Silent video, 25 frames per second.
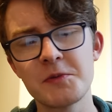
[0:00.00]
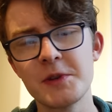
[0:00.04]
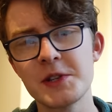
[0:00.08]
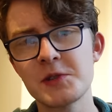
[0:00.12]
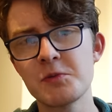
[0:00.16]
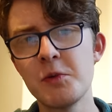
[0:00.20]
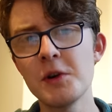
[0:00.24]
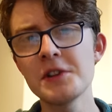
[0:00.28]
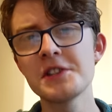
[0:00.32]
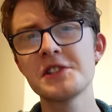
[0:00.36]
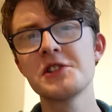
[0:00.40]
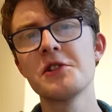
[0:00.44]

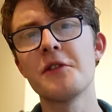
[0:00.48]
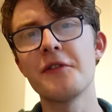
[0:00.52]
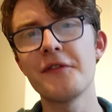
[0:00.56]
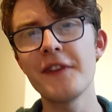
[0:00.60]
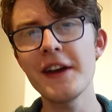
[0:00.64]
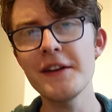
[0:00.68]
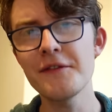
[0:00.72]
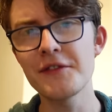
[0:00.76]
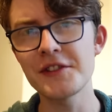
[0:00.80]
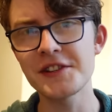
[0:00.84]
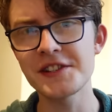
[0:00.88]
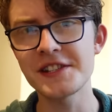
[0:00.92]
was what is your
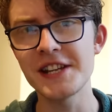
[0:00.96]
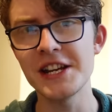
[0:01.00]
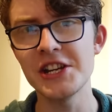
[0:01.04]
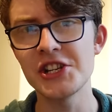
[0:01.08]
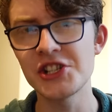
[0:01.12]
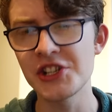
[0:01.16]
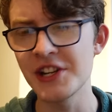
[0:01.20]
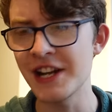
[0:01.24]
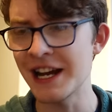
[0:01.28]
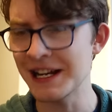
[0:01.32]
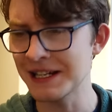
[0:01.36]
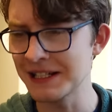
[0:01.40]
favorite
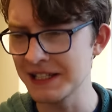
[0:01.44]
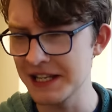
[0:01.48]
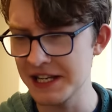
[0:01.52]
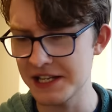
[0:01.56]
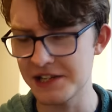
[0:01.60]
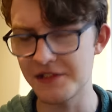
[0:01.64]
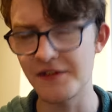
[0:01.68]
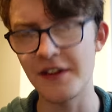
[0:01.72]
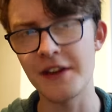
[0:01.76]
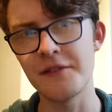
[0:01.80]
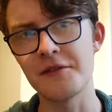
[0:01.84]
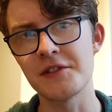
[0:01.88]
station and
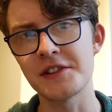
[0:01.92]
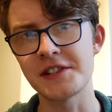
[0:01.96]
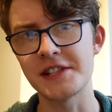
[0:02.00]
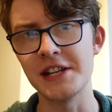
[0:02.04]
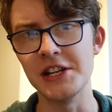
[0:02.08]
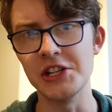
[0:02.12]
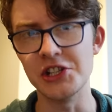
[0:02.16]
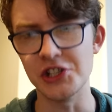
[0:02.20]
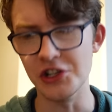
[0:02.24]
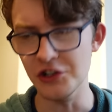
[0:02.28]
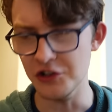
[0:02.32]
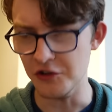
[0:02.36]
least favorite
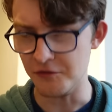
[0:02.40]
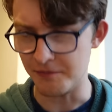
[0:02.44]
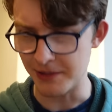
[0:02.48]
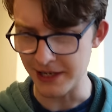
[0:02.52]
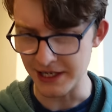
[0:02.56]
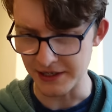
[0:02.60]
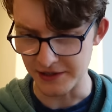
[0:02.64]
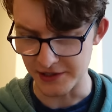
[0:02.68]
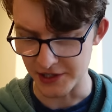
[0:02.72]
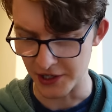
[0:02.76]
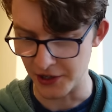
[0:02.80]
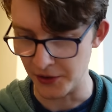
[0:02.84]
station you've
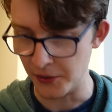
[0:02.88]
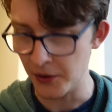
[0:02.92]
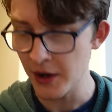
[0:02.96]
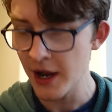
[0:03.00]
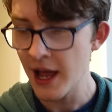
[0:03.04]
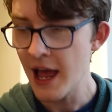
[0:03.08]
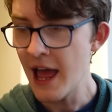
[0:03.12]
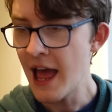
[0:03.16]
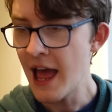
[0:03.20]
been to?